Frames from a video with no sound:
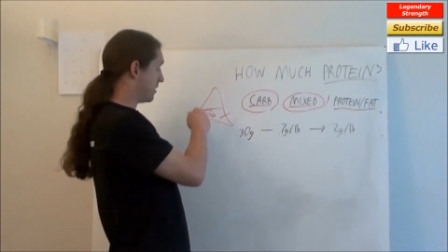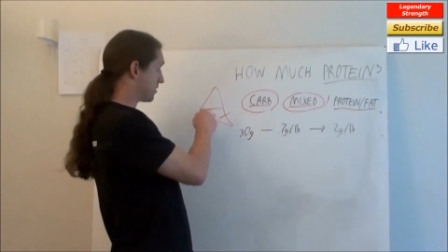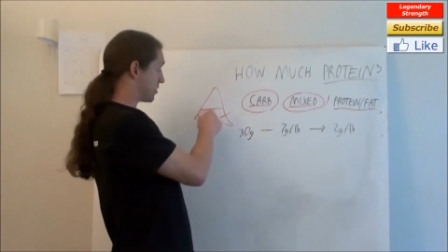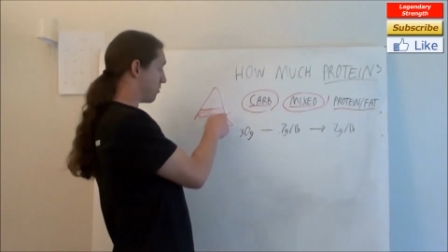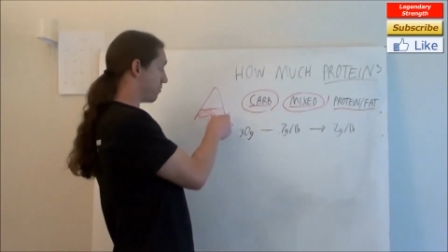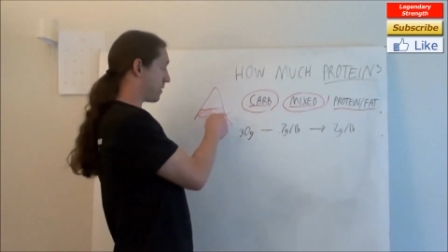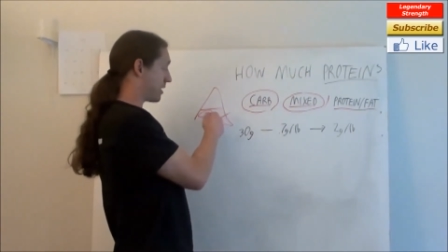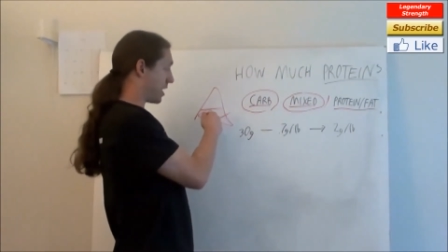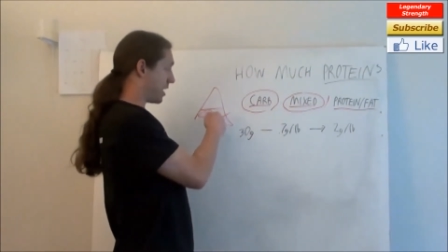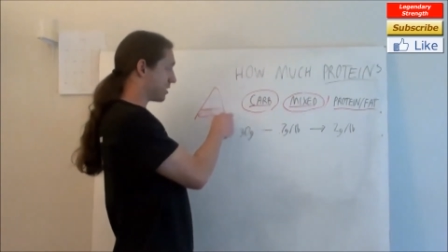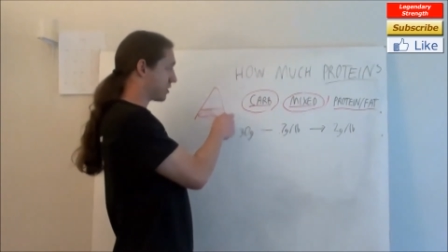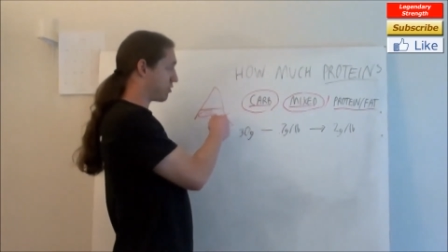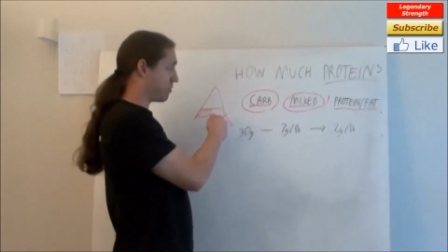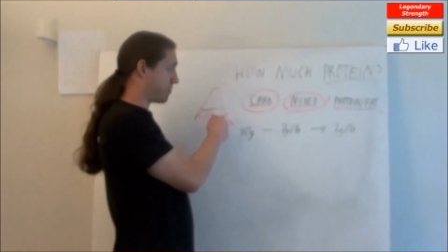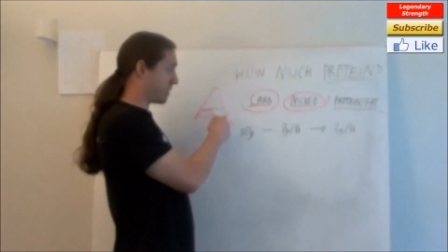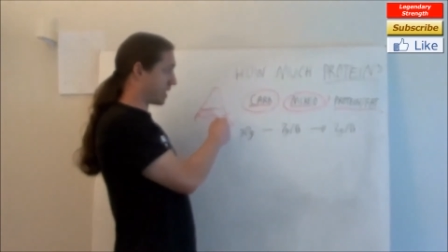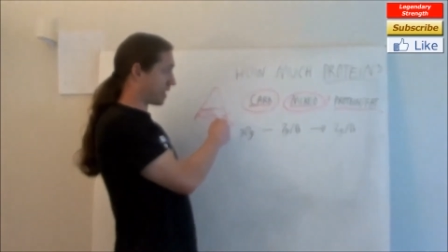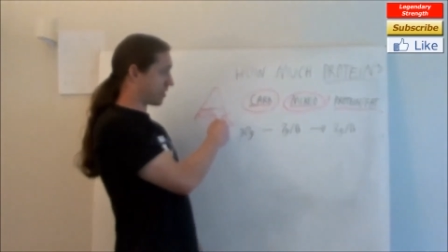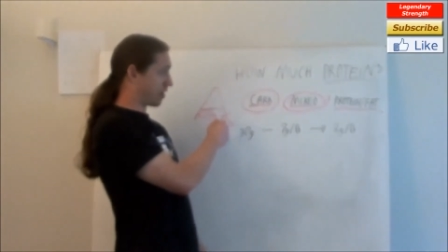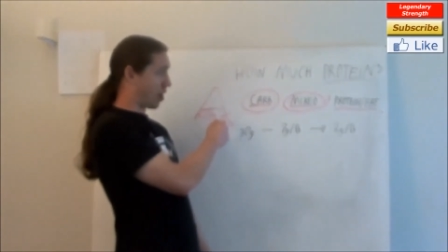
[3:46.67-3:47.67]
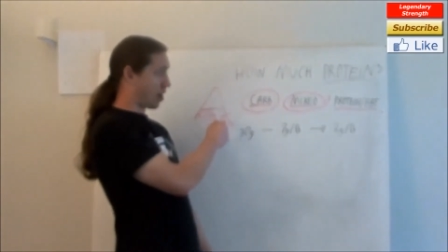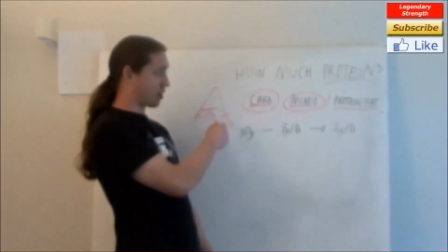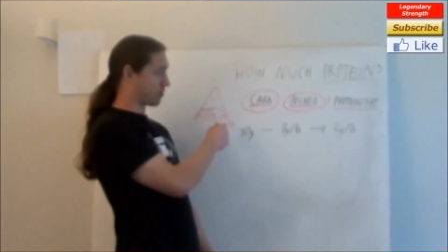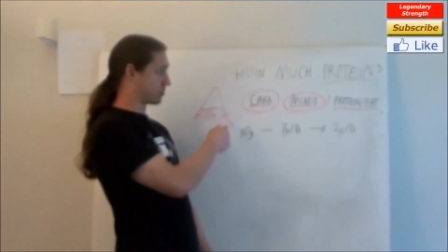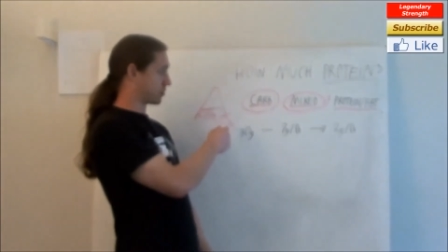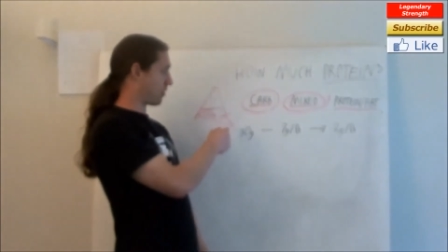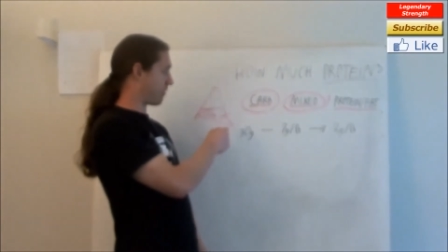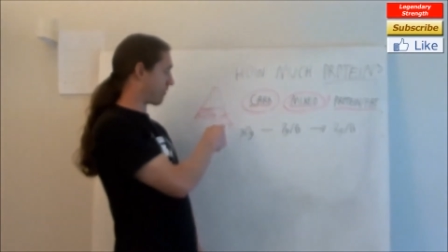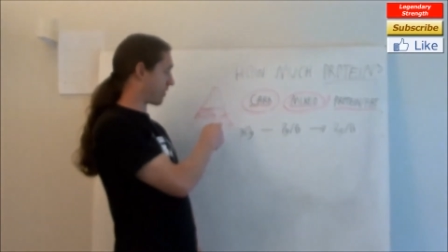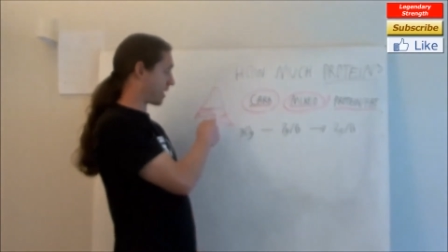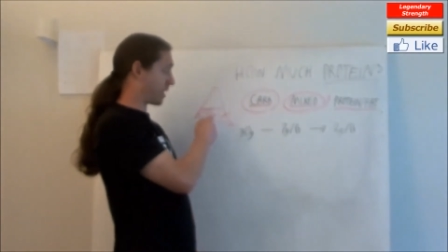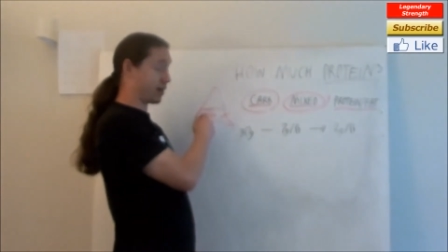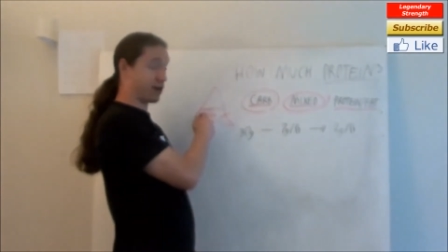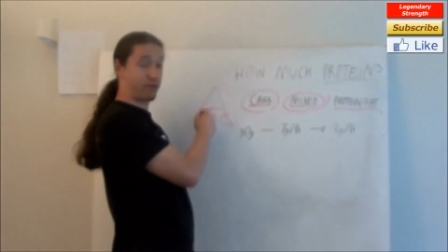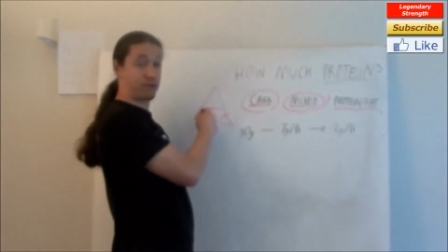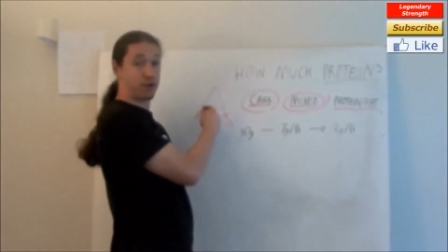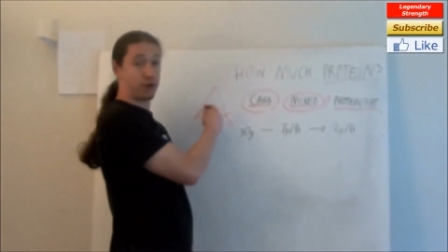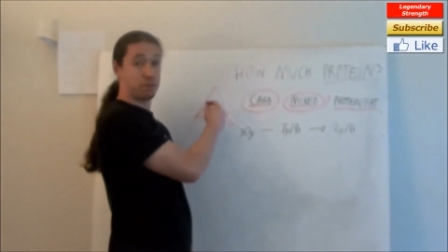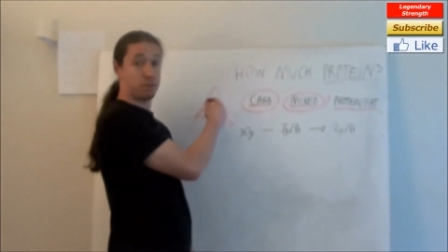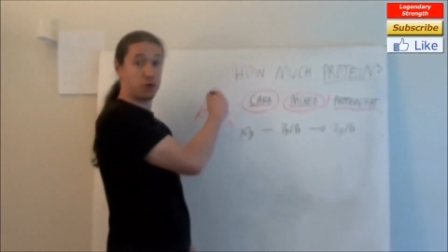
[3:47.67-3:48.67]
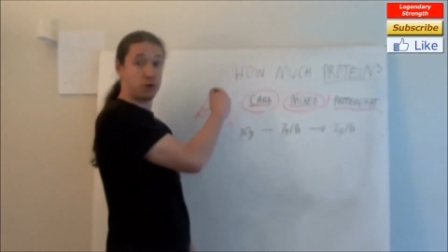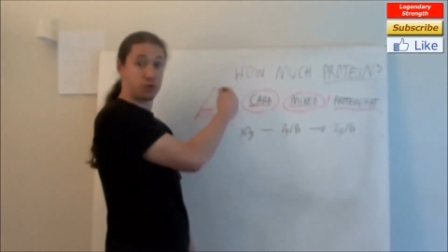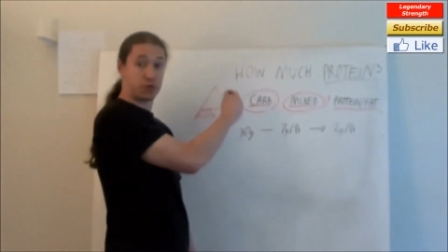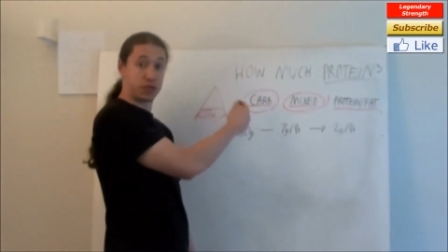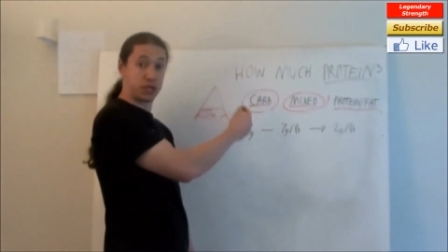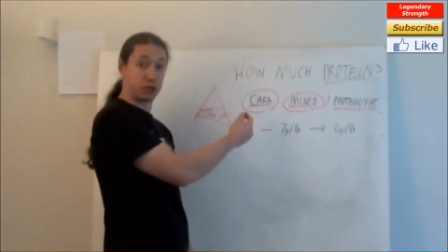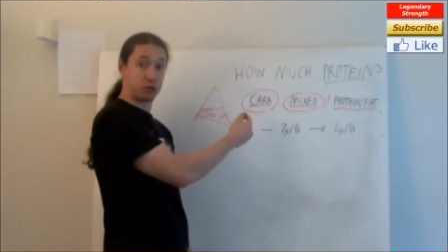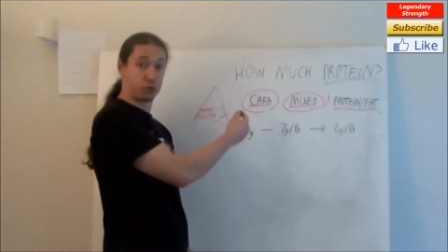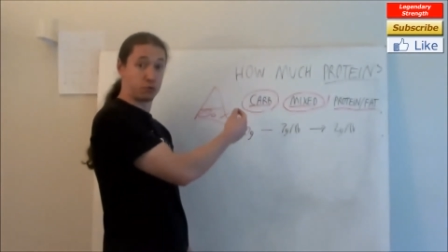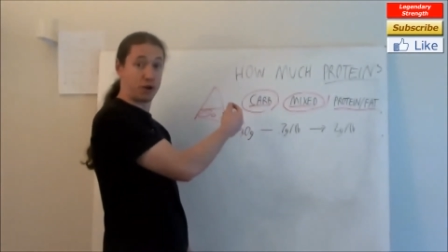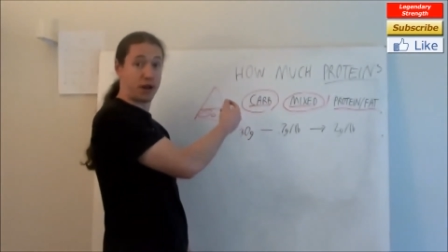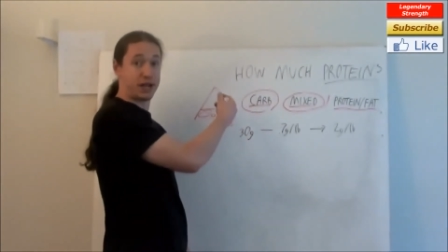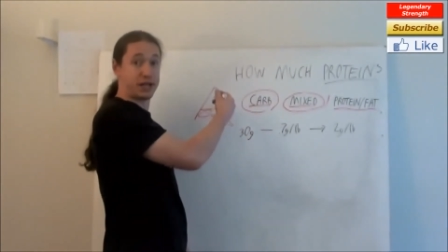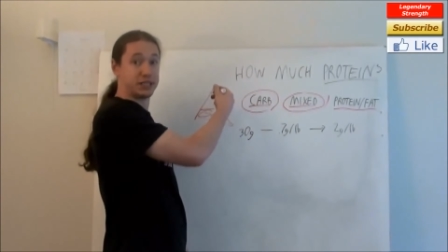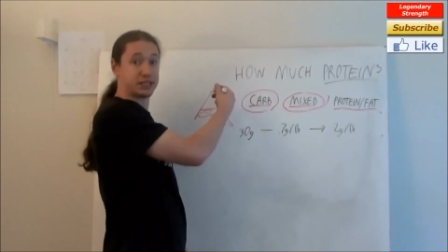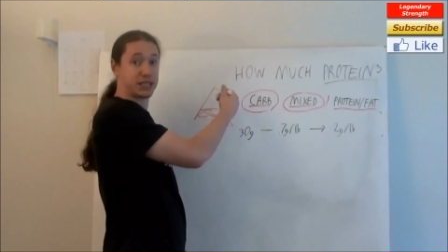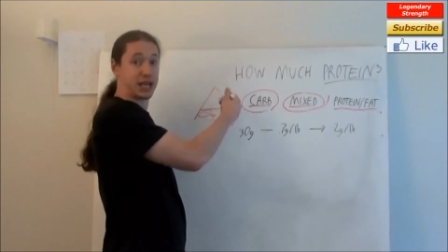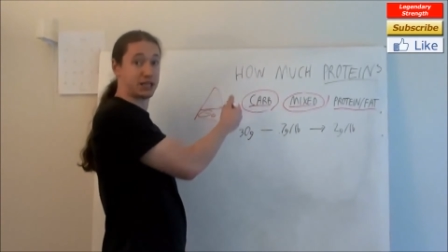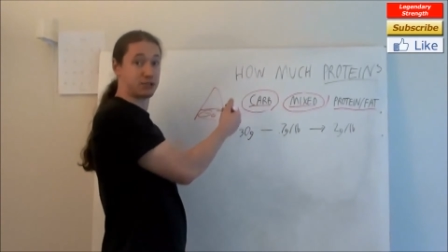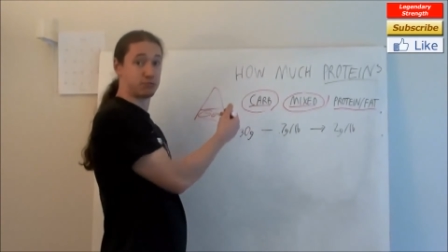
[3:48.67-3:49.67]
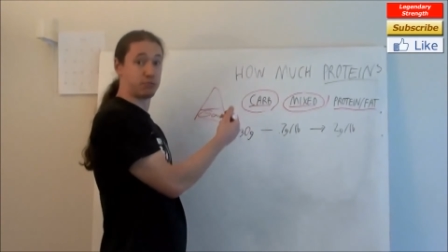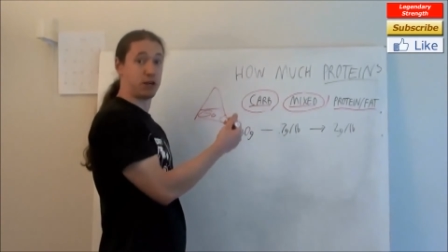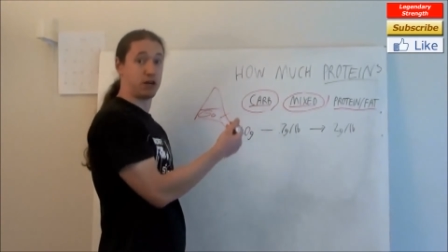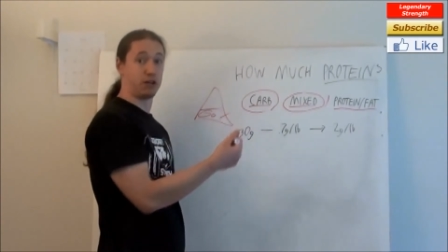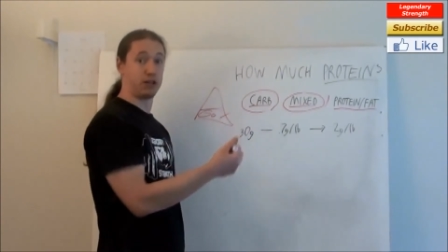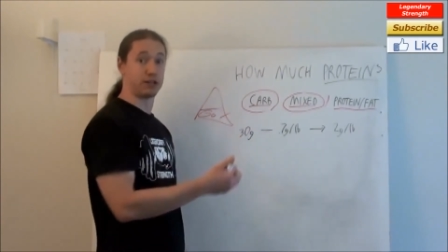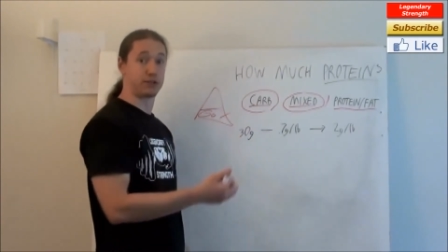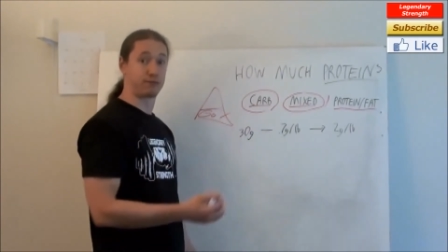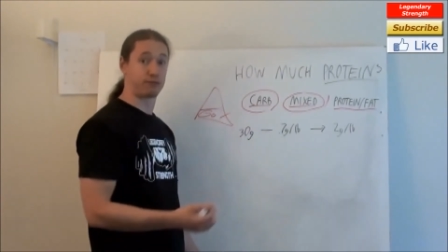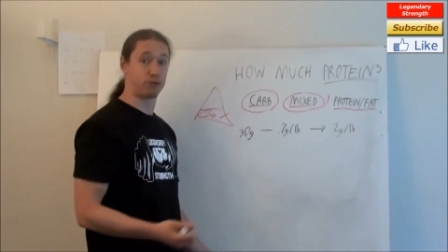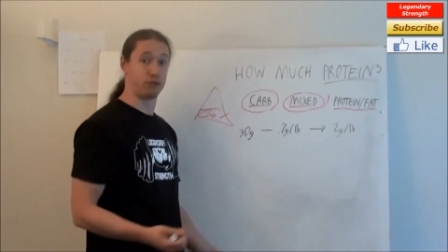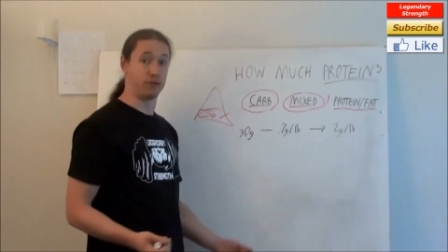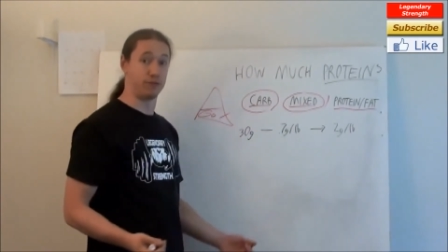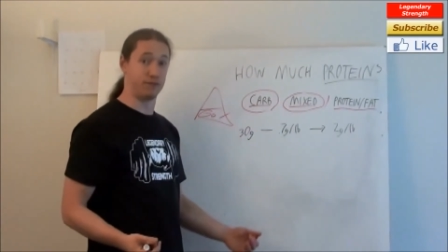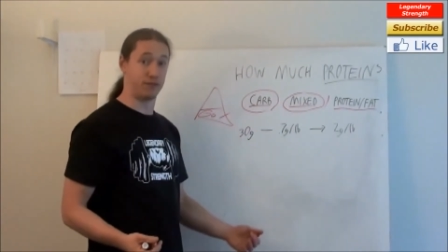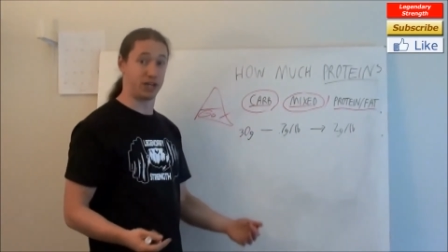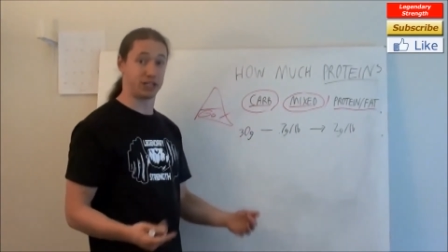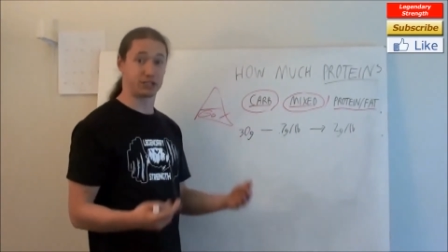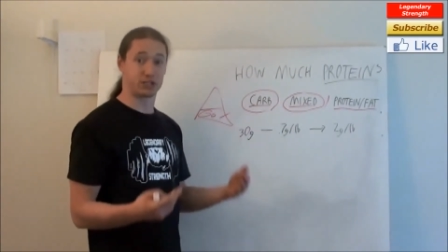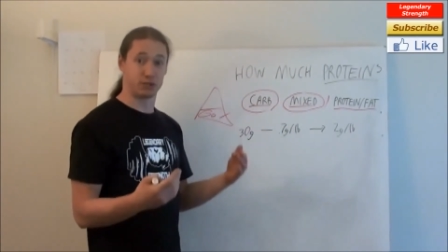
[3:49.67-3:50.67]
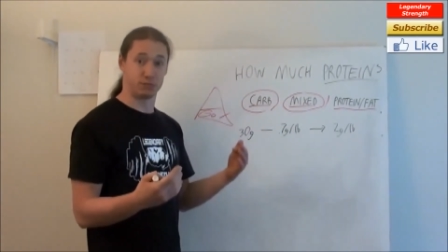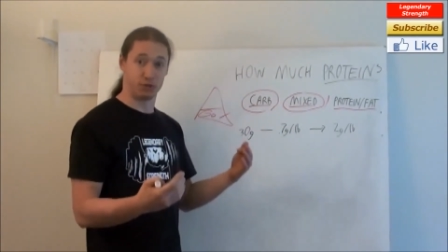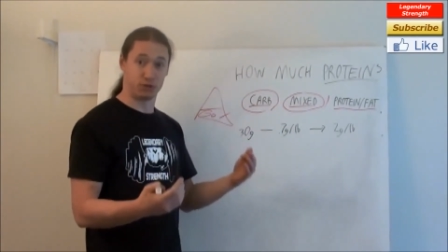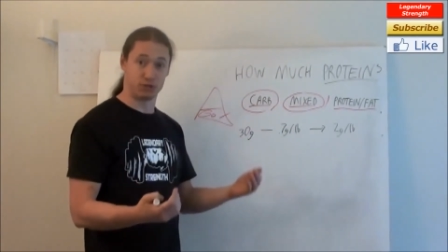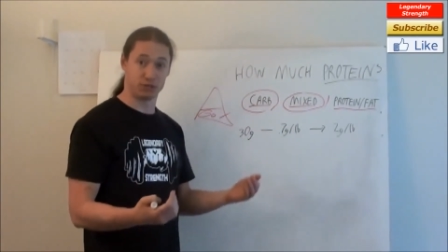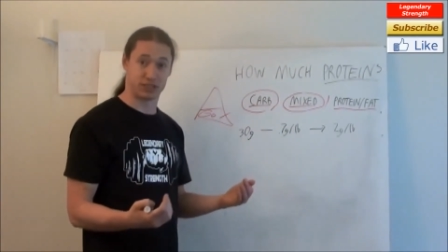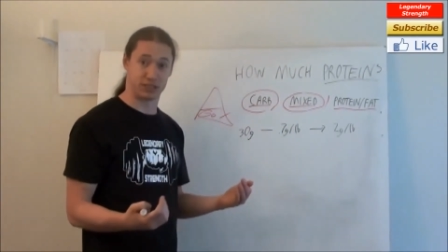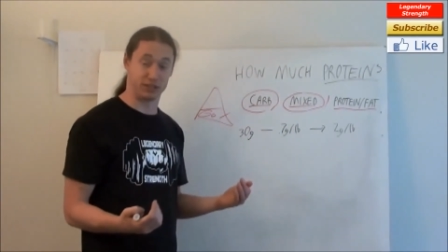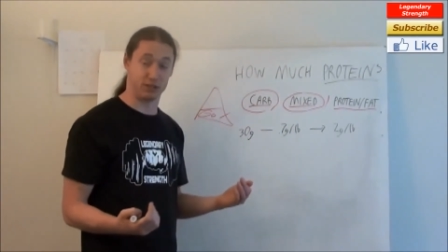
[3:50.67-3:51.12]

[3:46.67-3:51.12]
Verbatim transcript: So we got too many carbs over here from both the grains as well as fruit and vegetables,